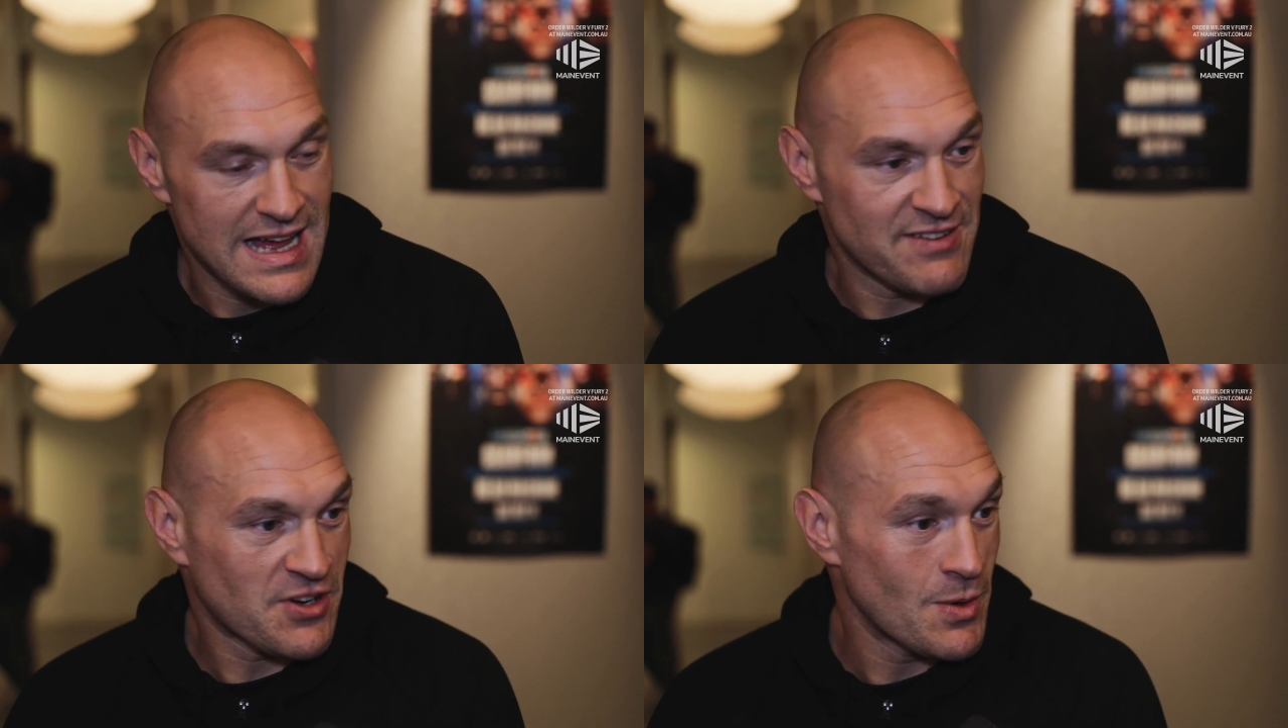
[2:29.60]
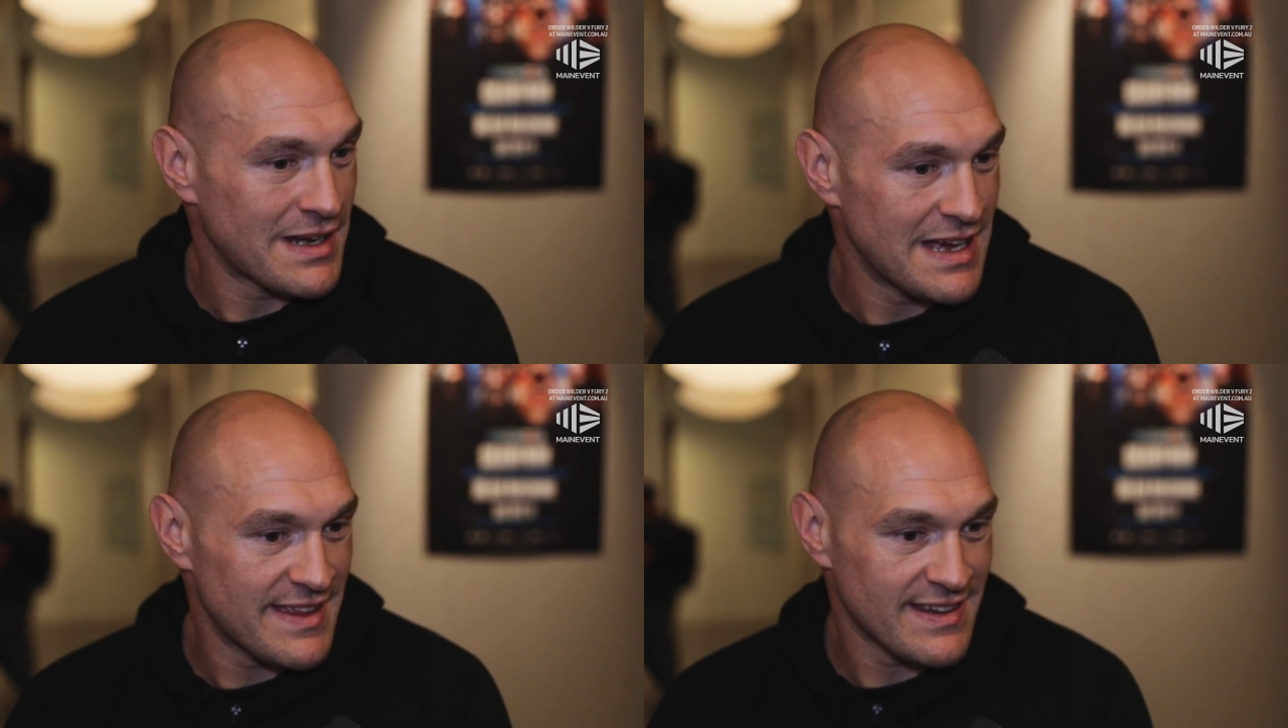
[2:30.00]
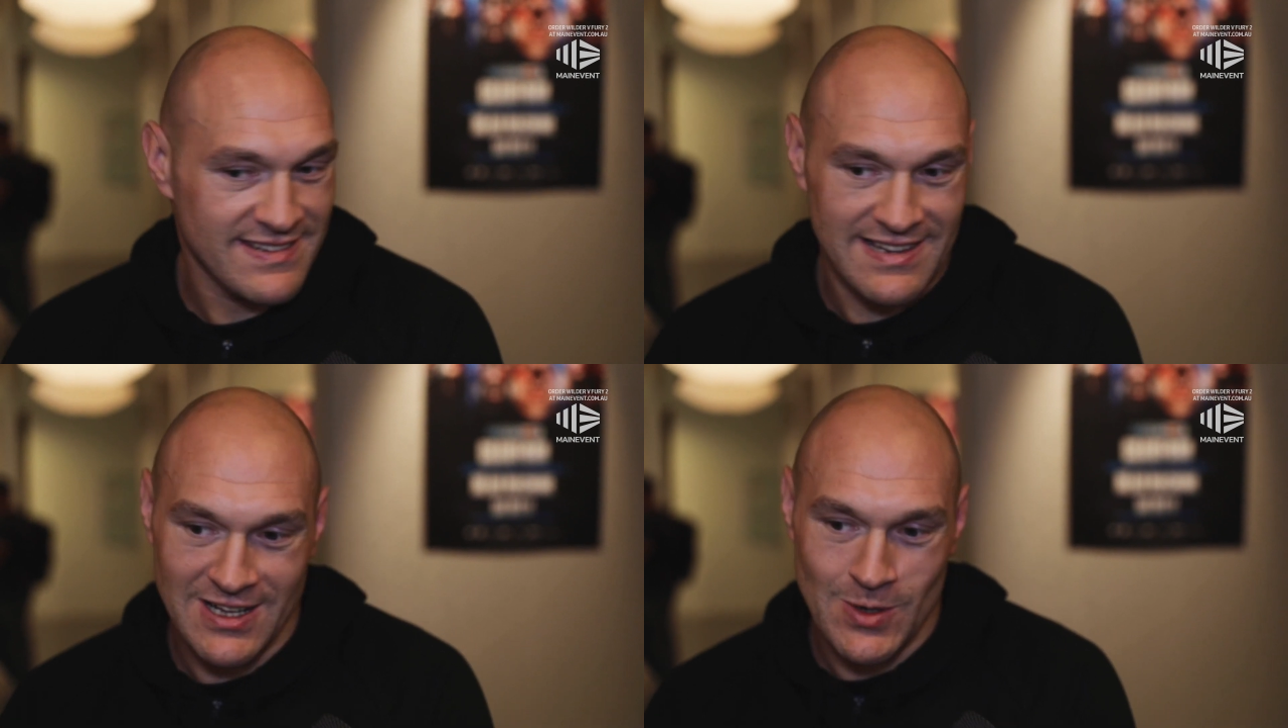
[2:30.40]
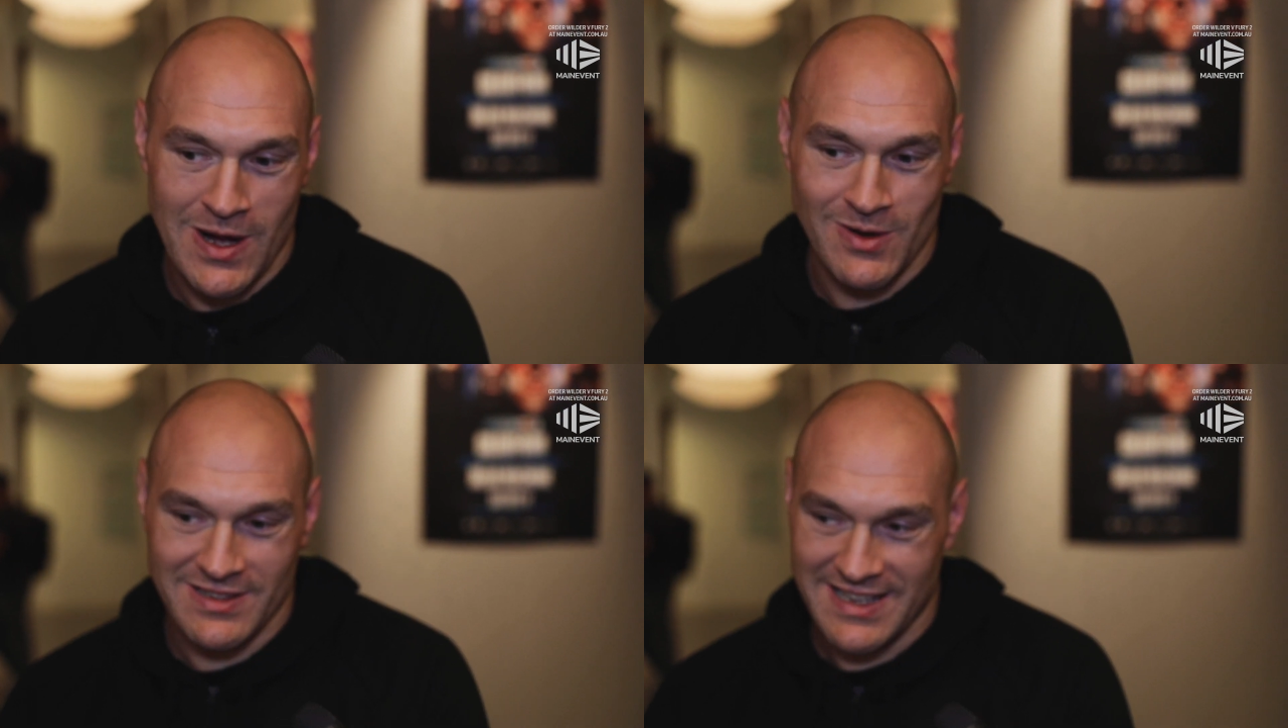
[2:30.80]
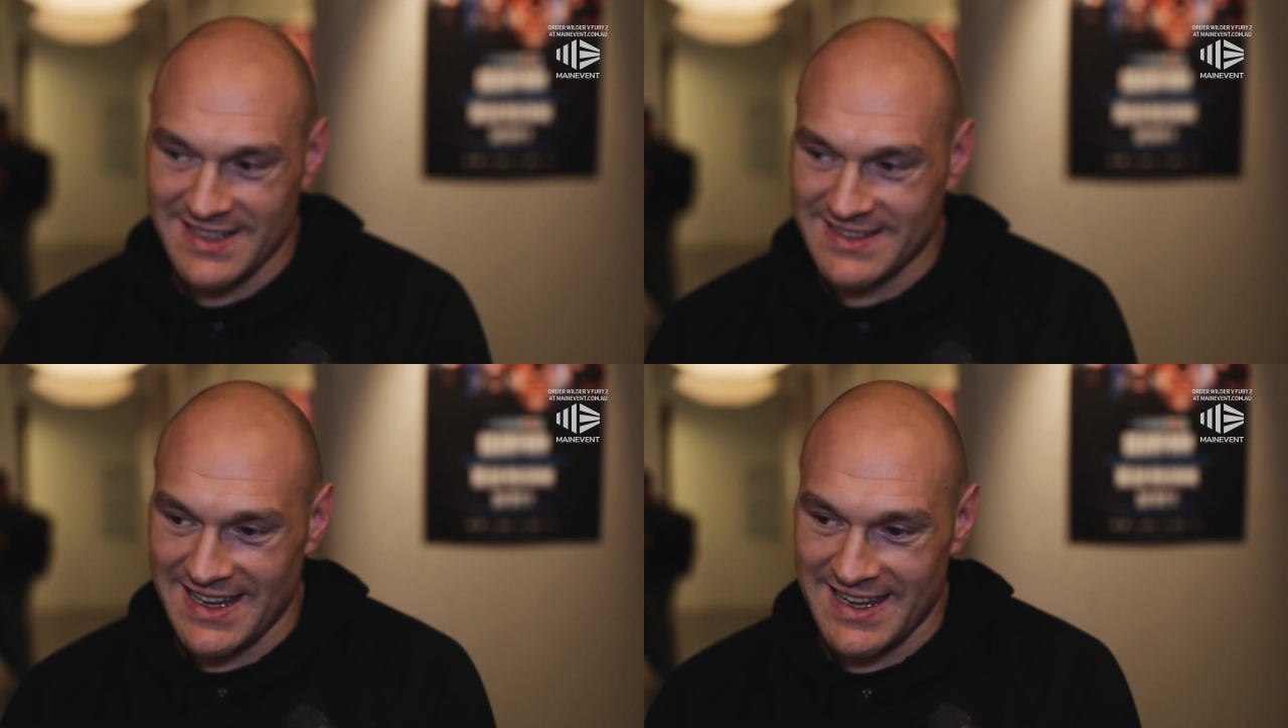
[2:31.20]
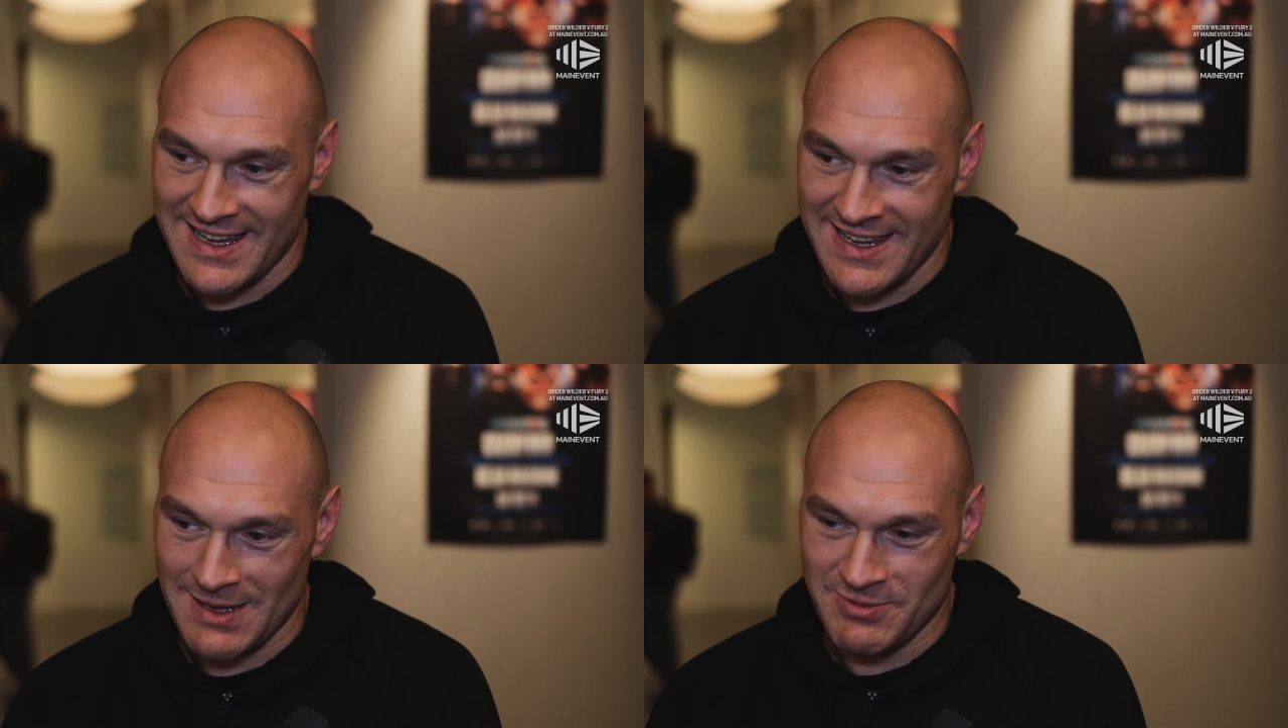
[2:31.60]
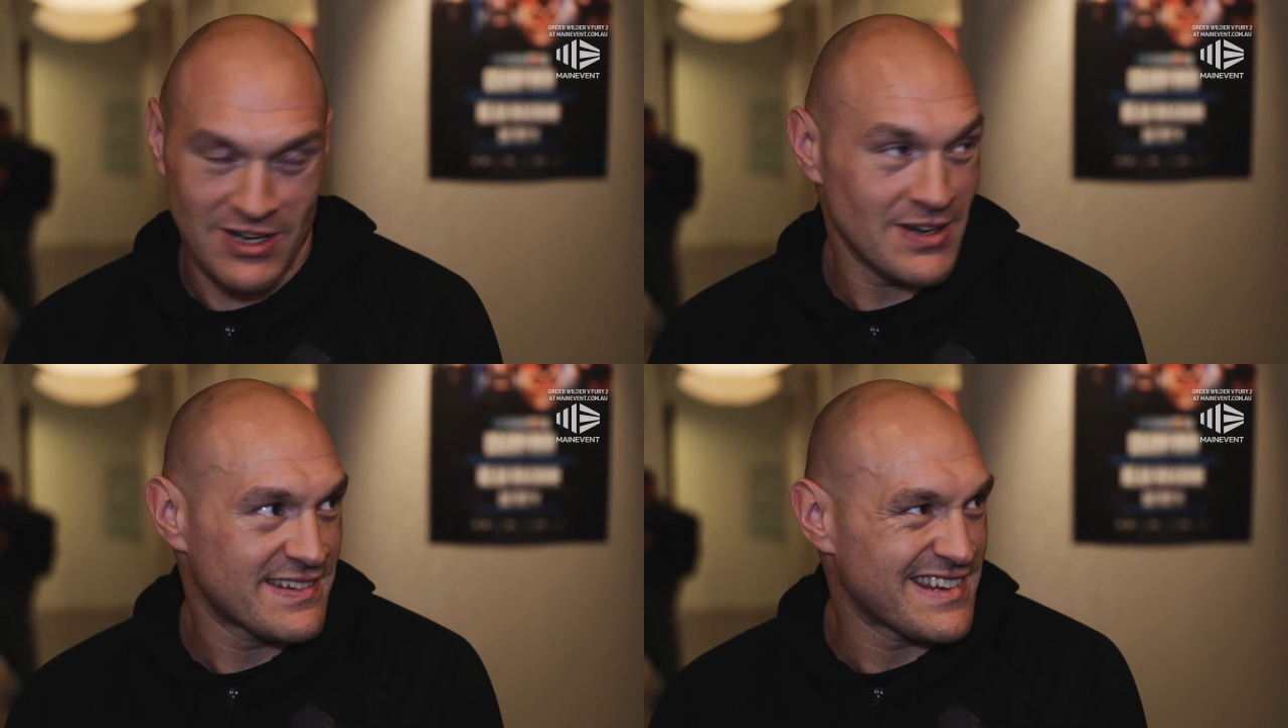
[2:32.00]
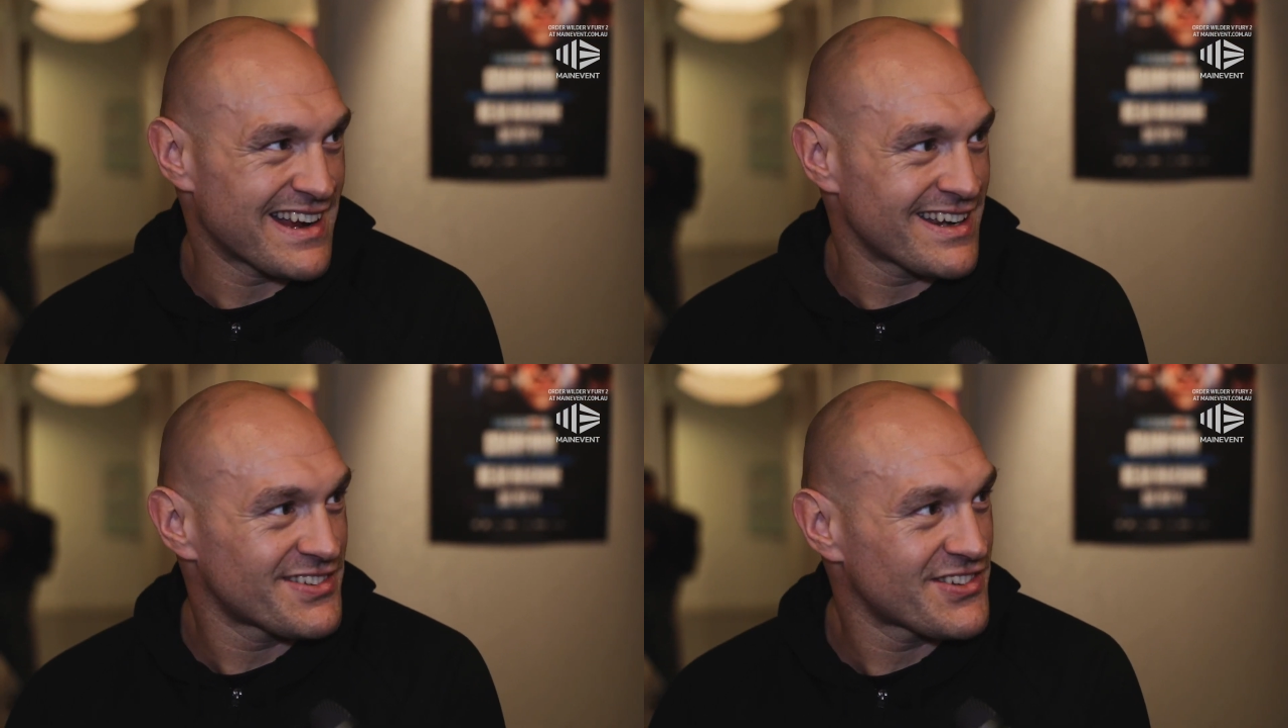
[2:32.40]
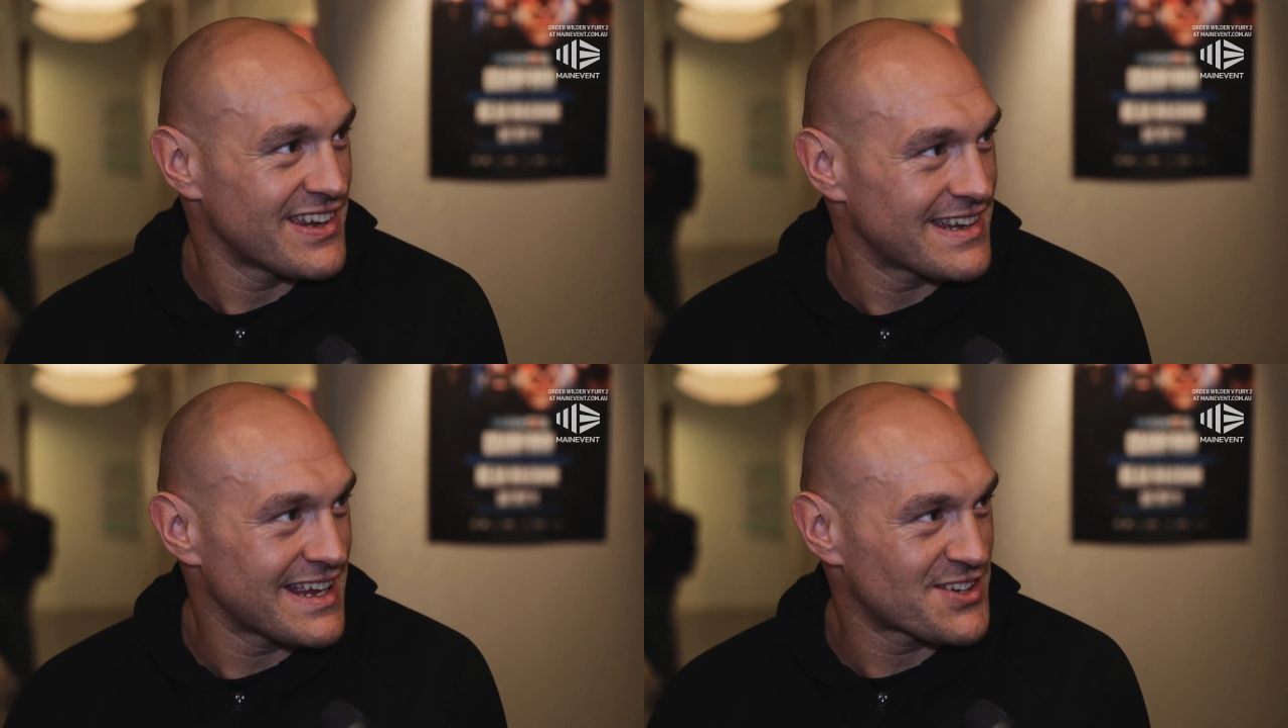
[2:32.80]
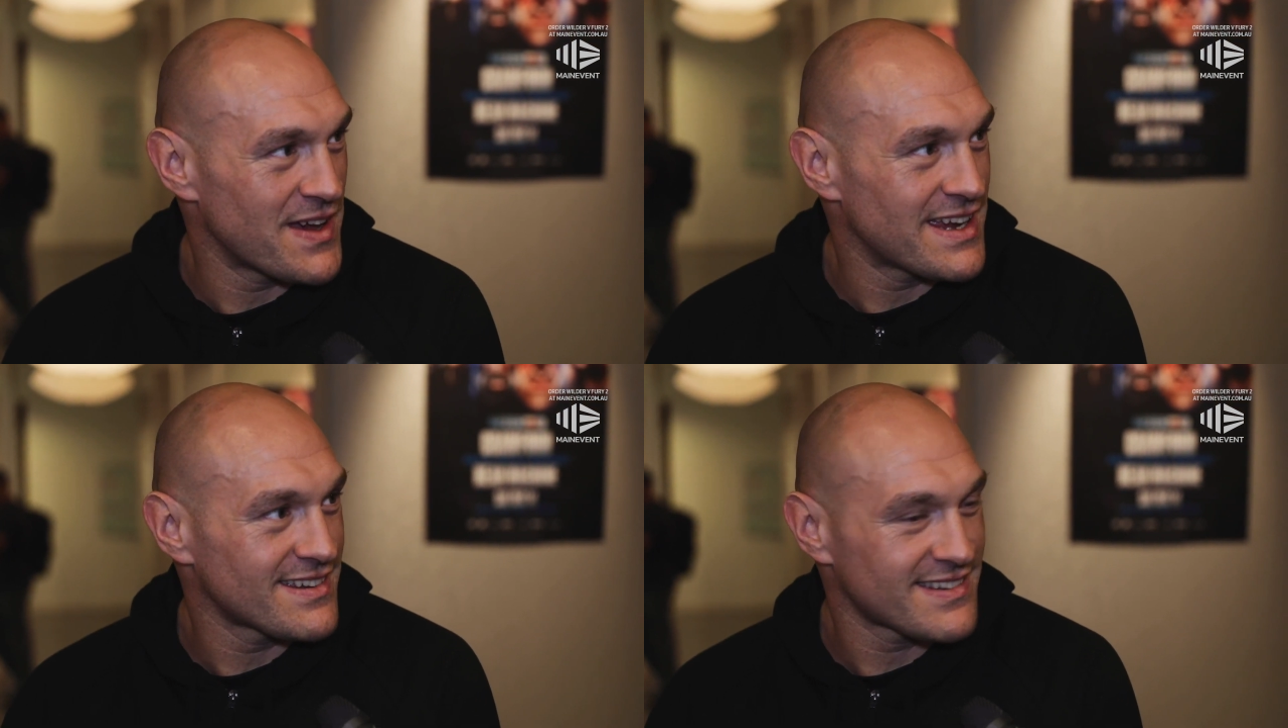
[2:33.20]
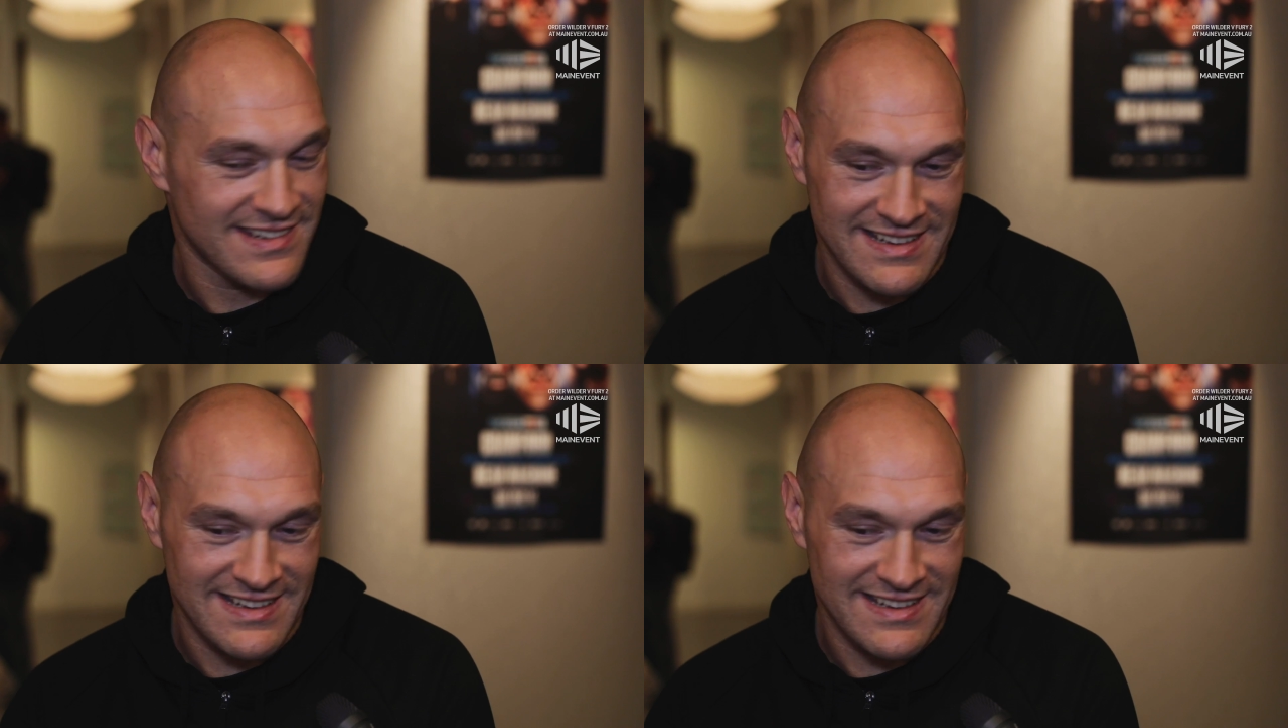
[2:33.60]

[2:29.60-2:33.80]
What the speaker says: After a win like this, I'll go out and get absolutely sackless in Las Vegas,